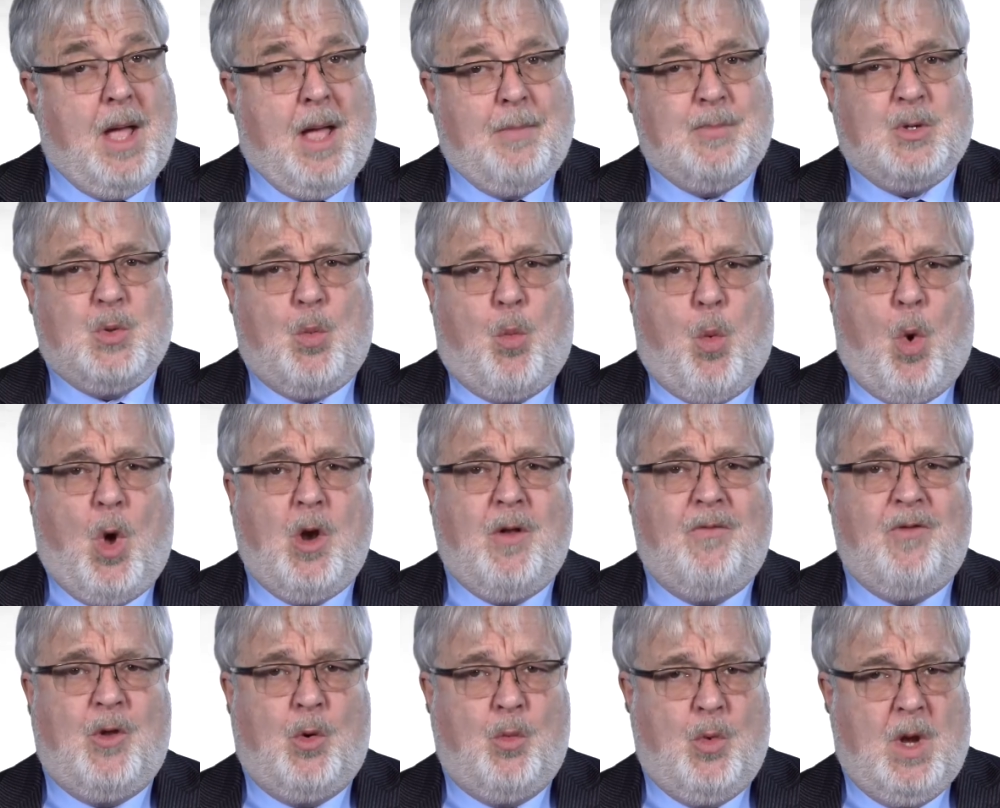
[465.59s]
Perhaps
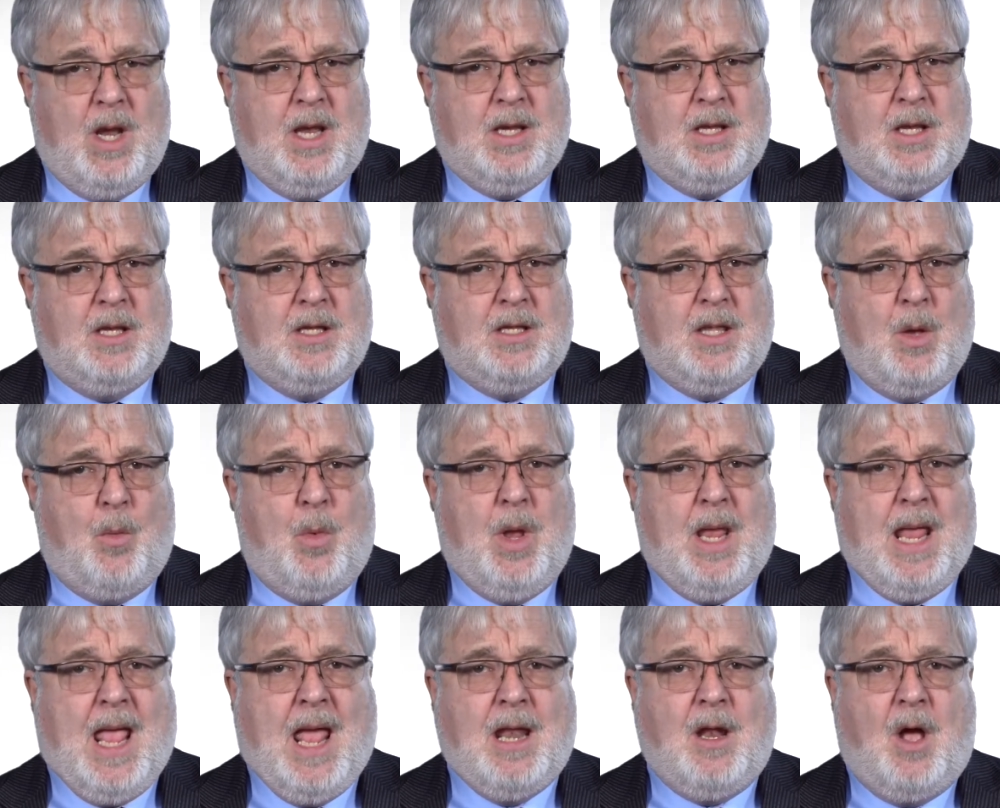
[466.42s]
one of the reasons that
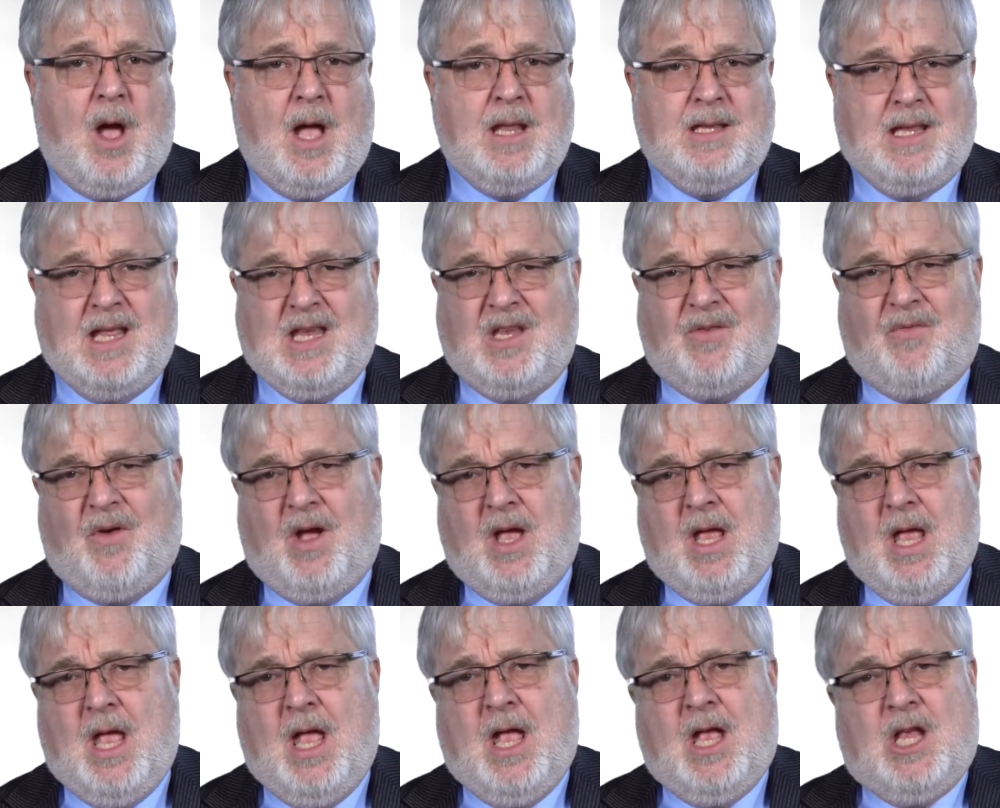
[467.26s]
we cannot
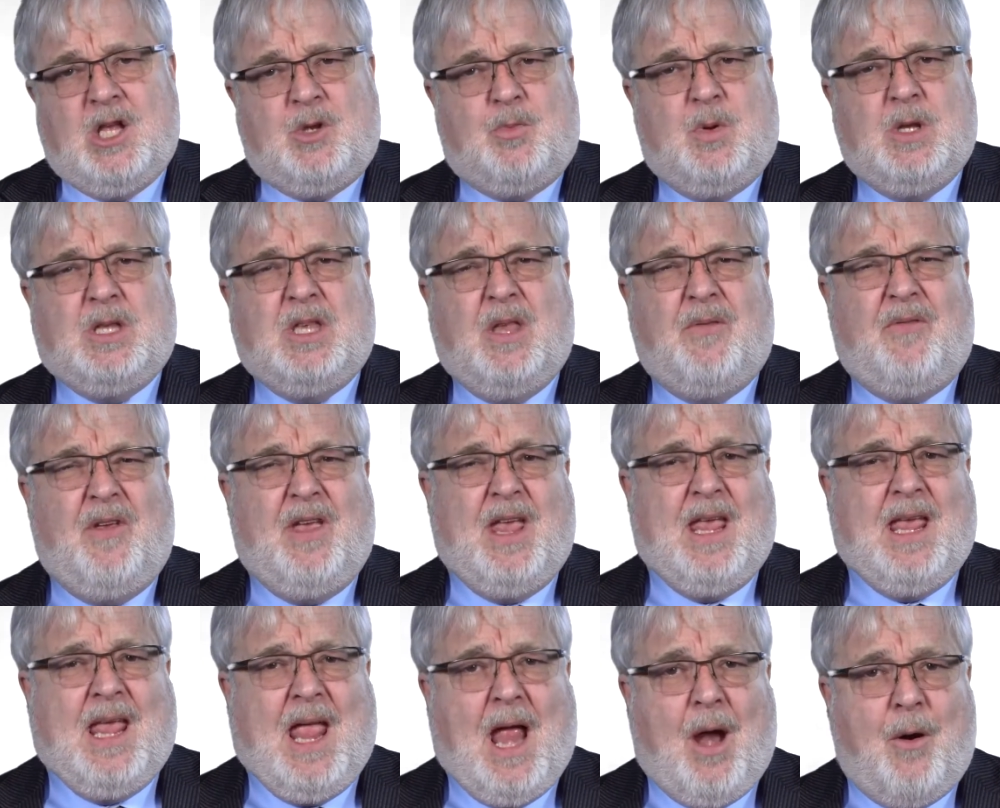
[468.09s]
identify
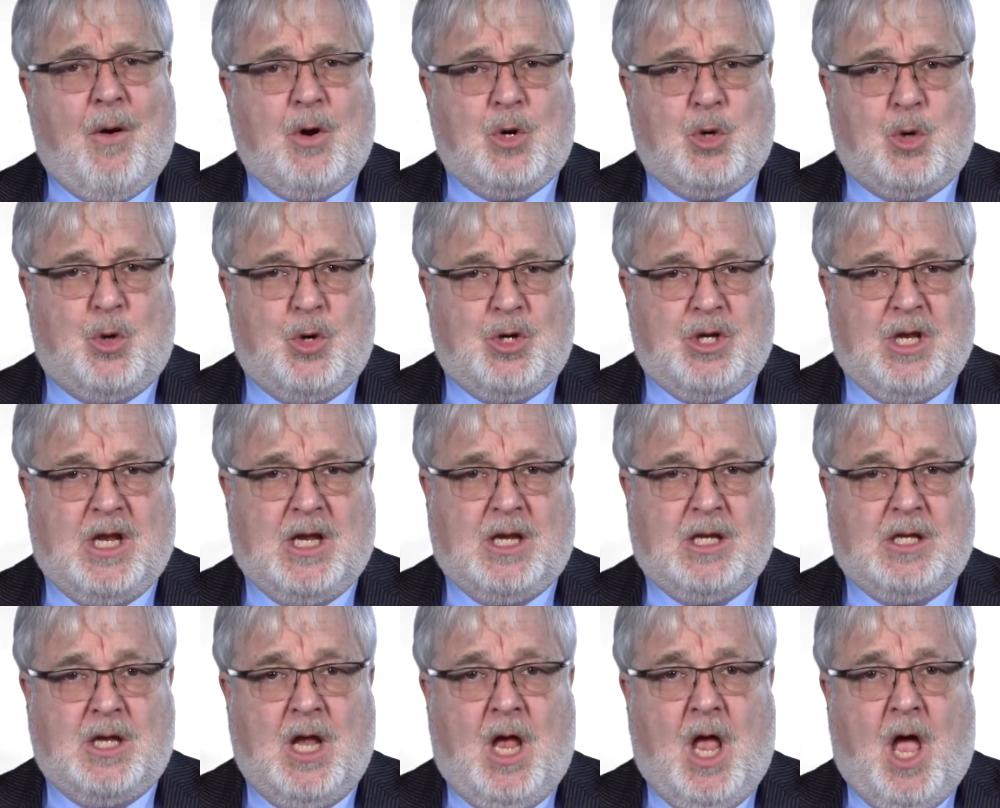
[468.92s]
specific
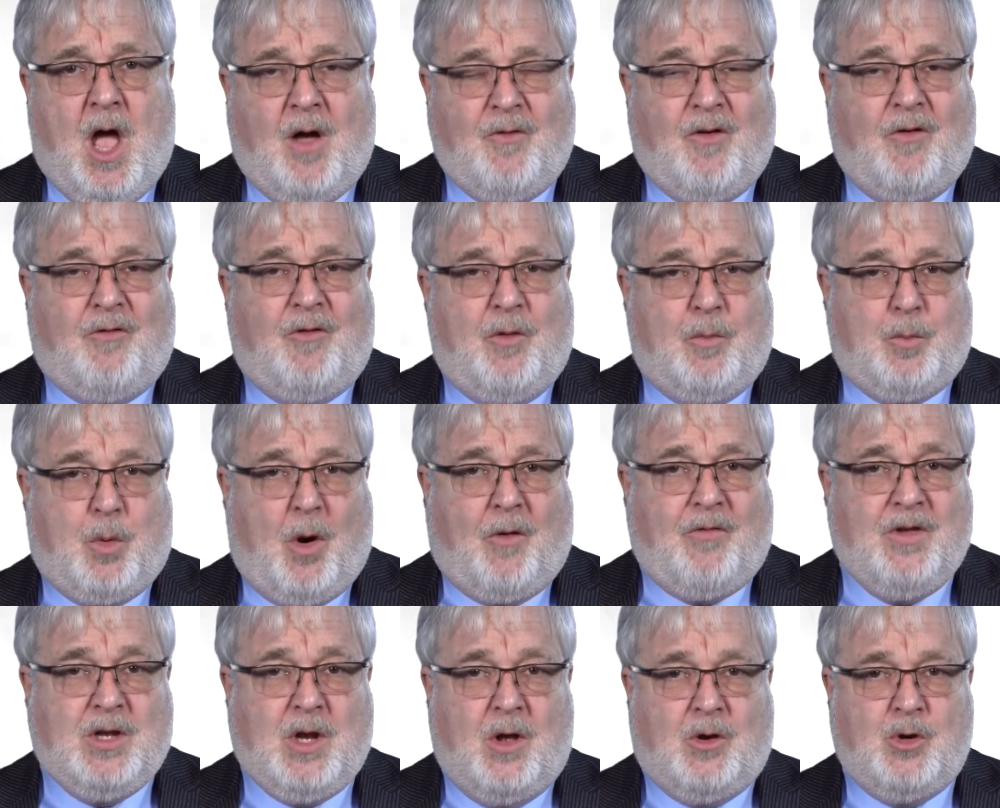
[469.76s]
characteristics of a
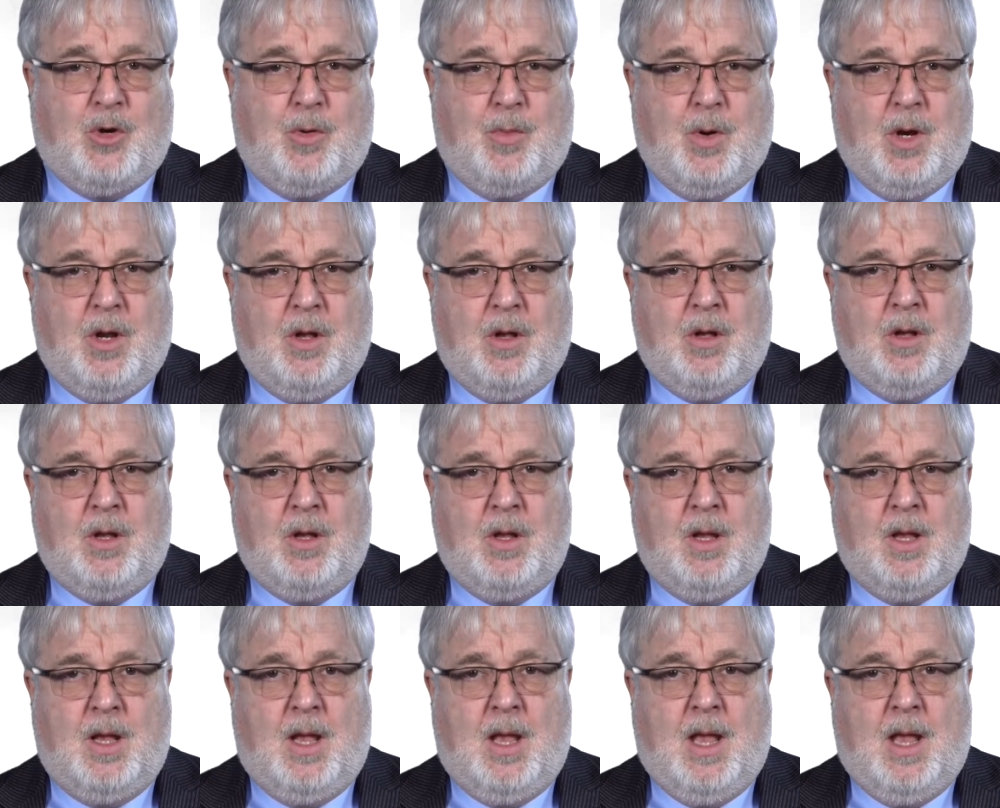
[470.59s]
for-profit entrepreneur